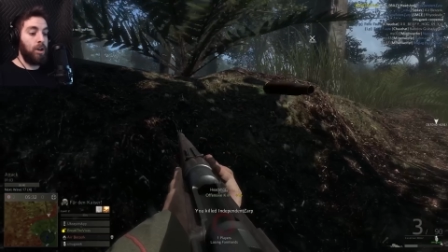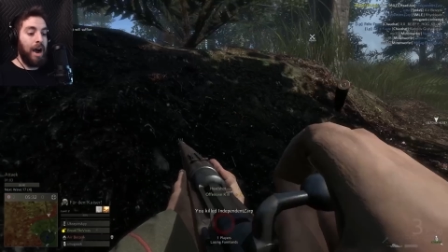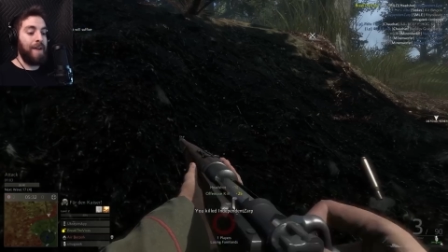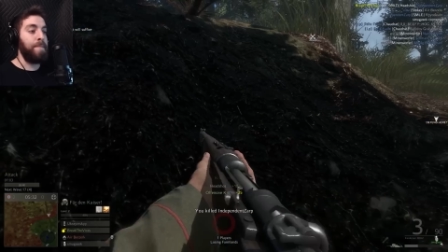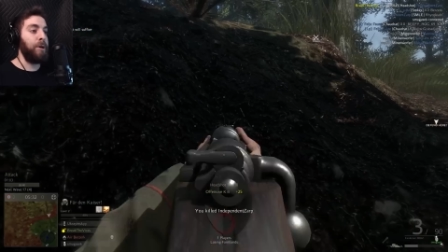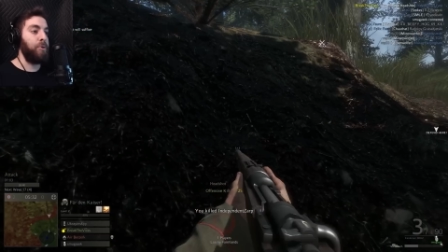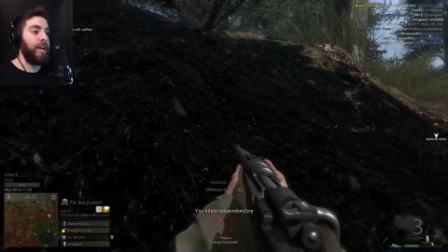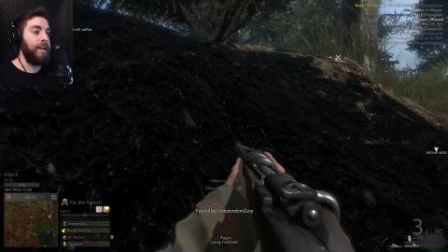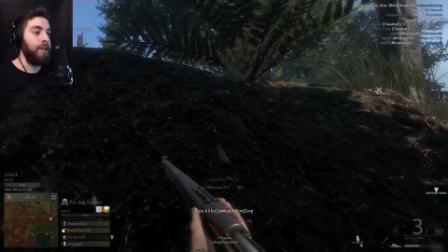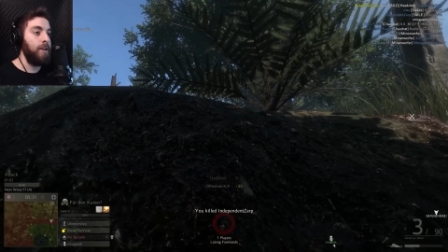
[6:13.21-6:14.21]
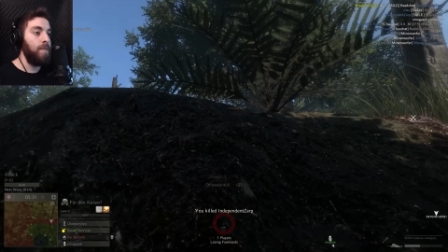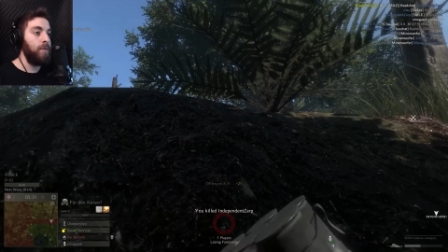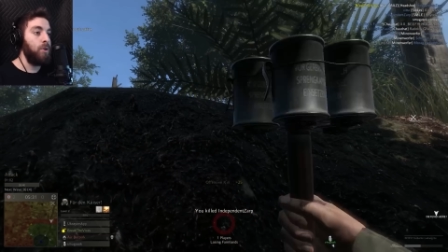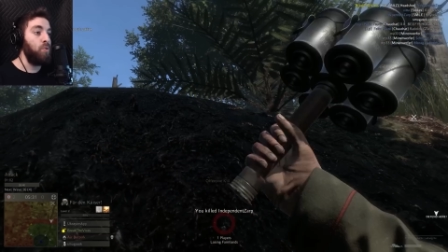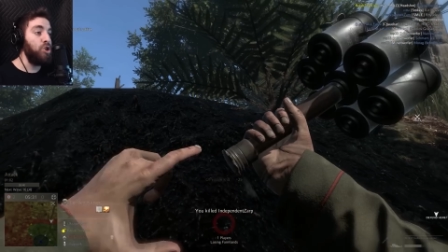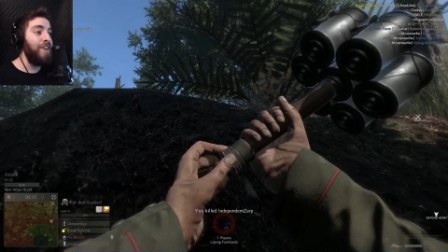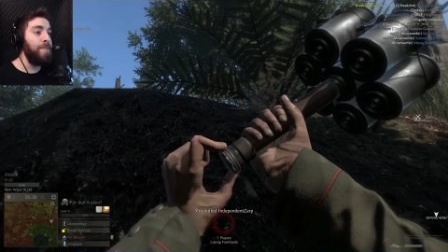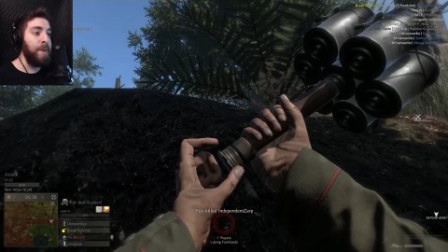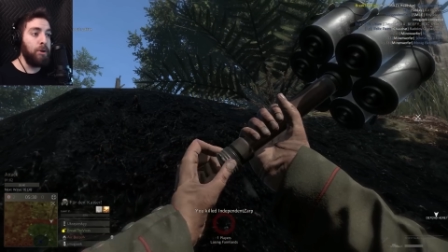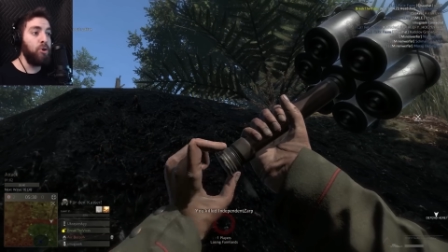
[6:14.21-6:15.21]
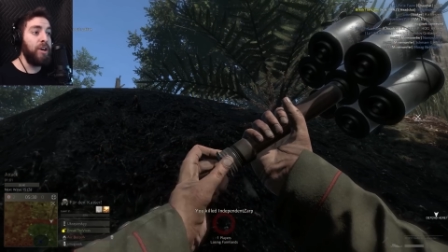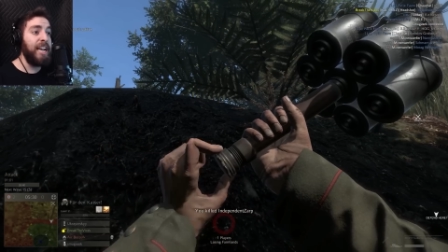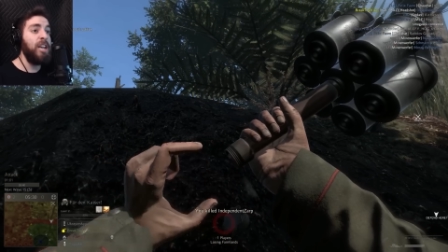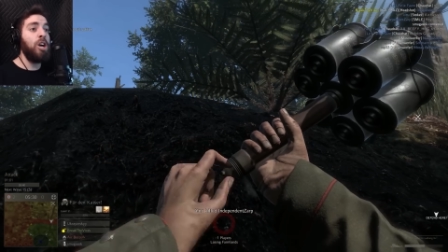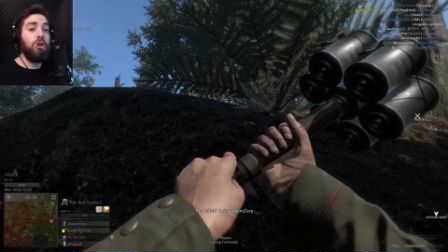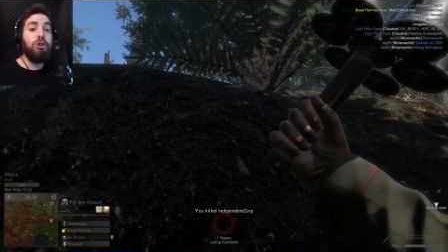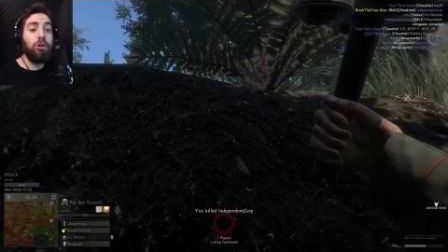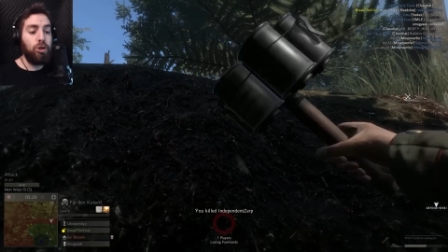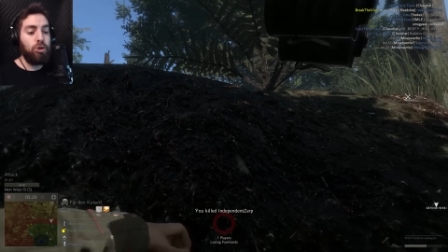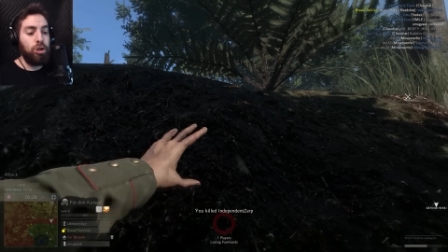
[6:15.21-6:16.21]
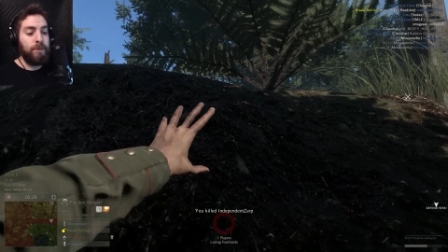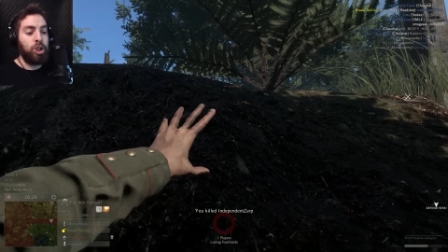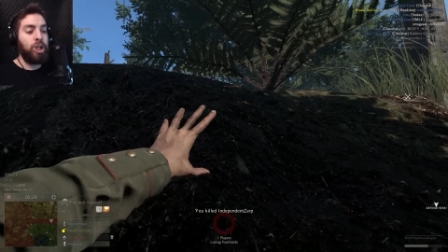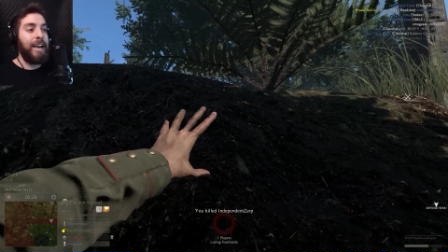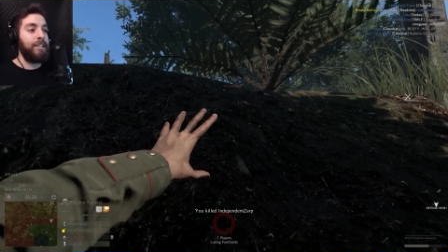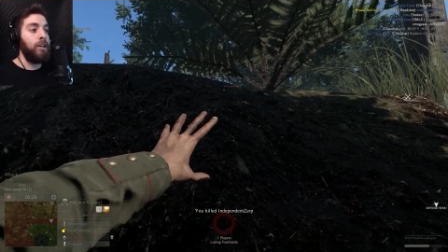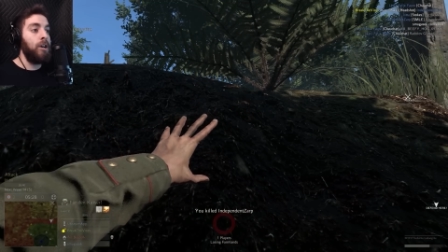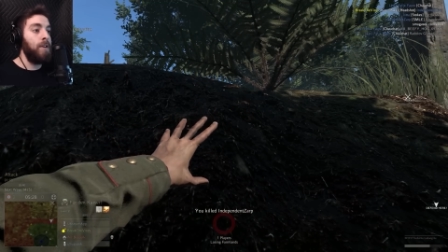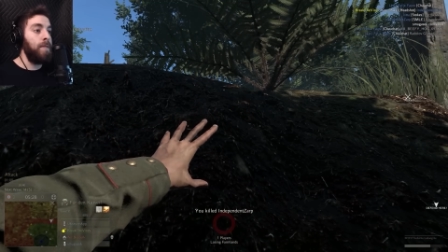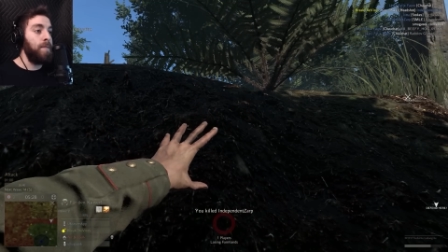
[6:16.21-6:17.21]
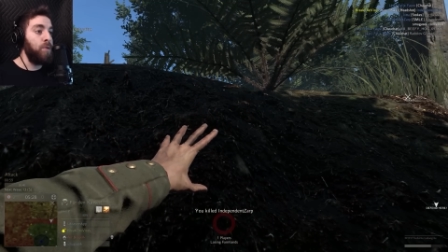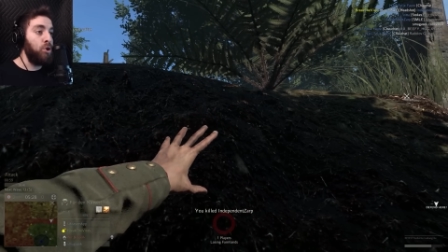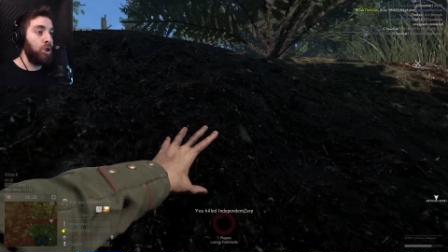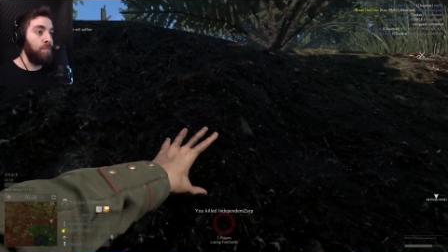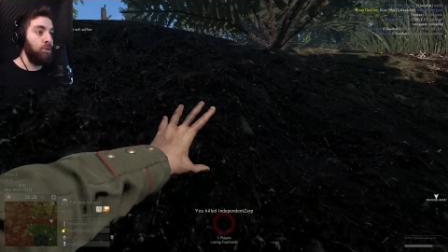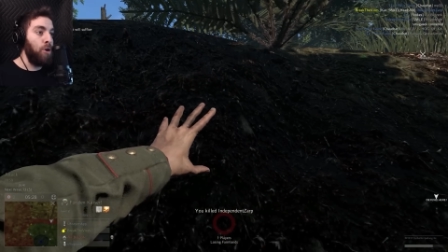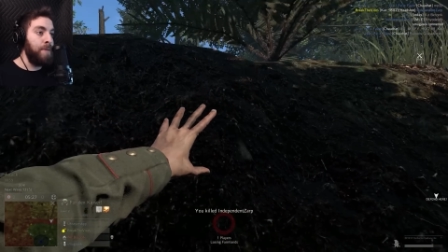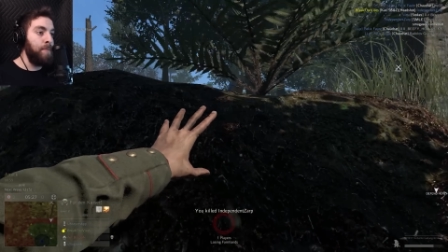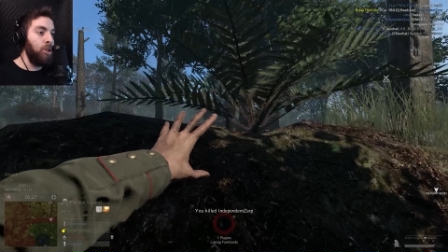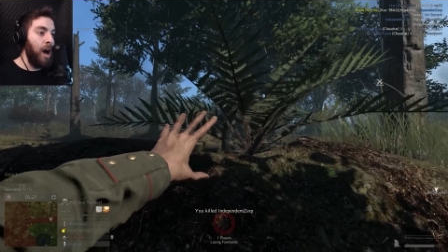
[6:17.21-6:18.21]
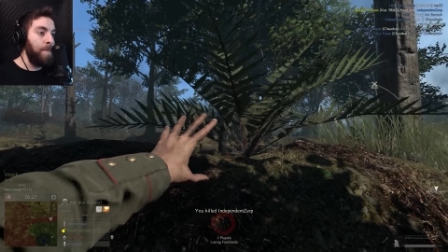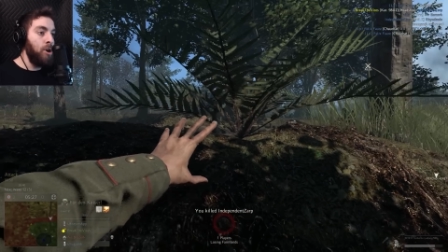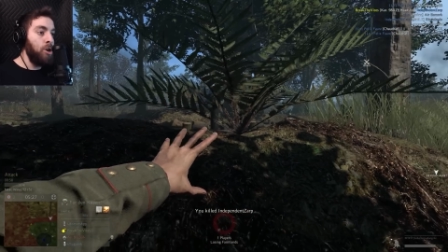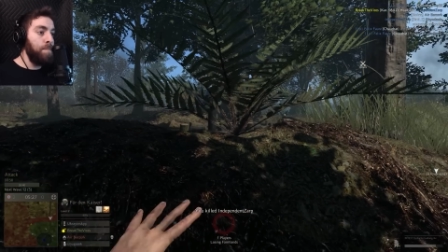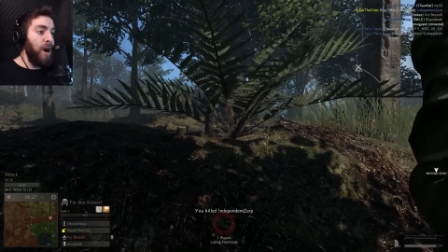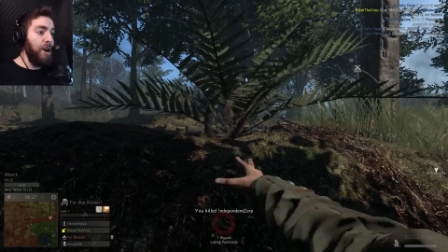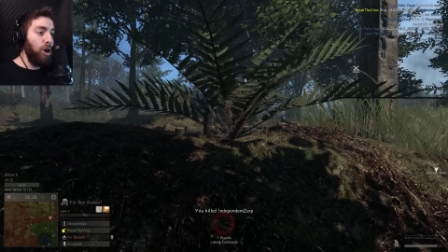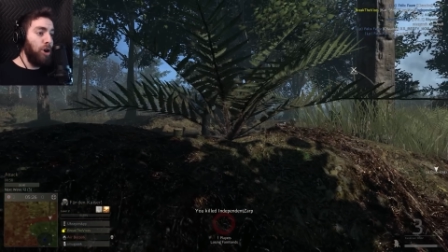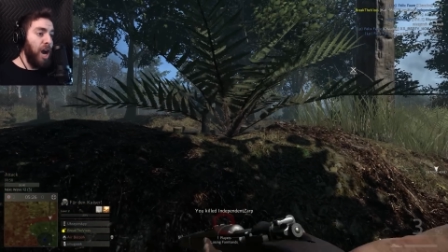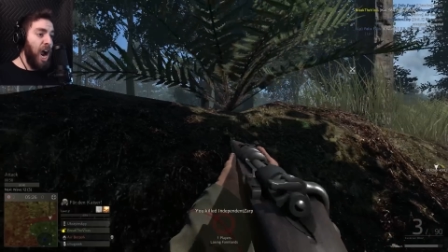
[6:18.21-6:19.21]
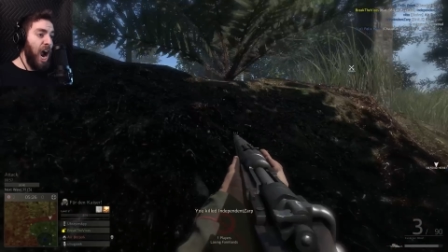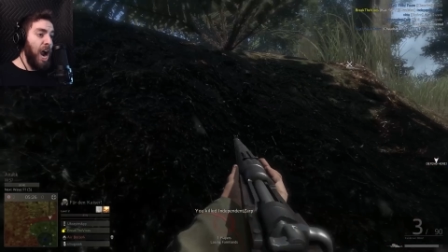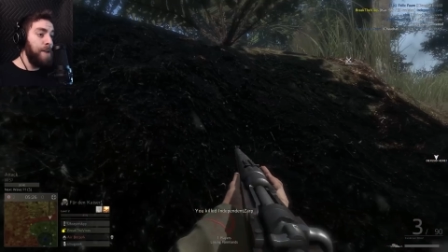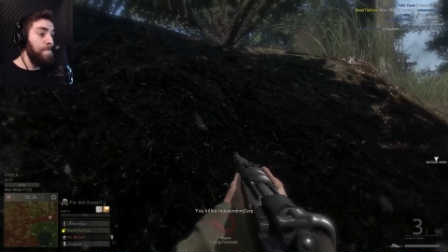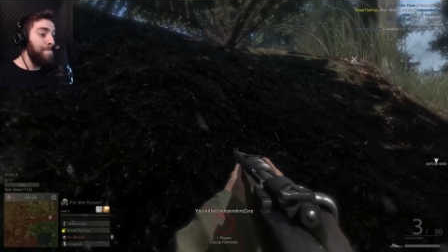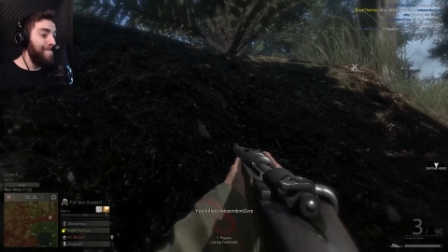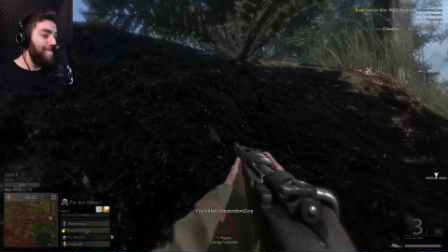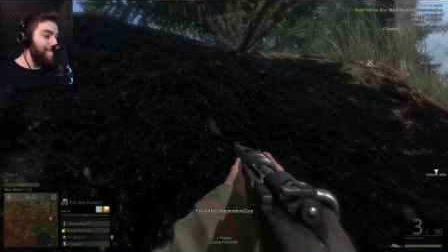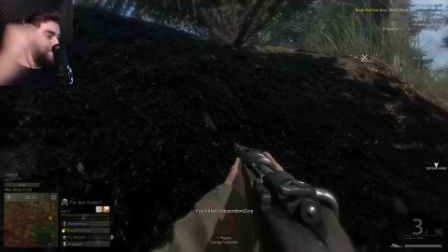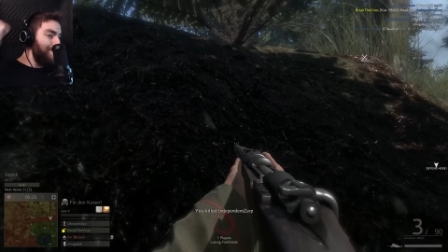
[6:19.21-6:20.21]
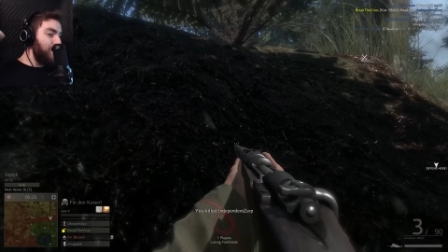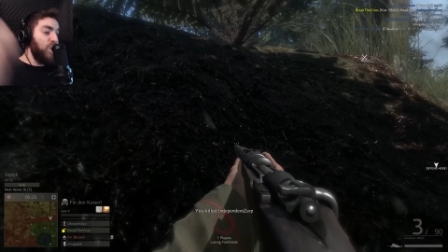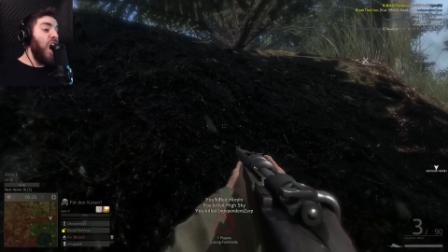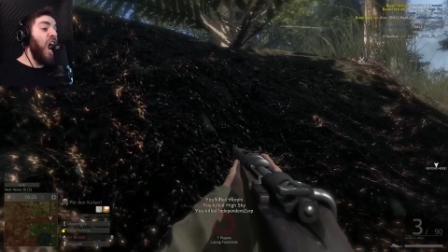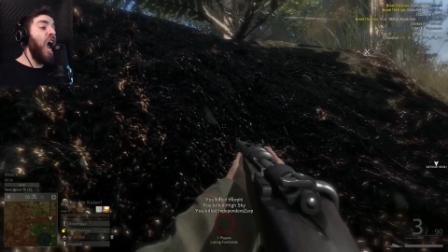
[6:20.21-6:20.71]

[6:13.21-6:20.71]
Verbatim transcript: I have a bundle grenade. When you have a bundle grenade, you don't do stupid shit. You just blow people up. Bundle grenade! Get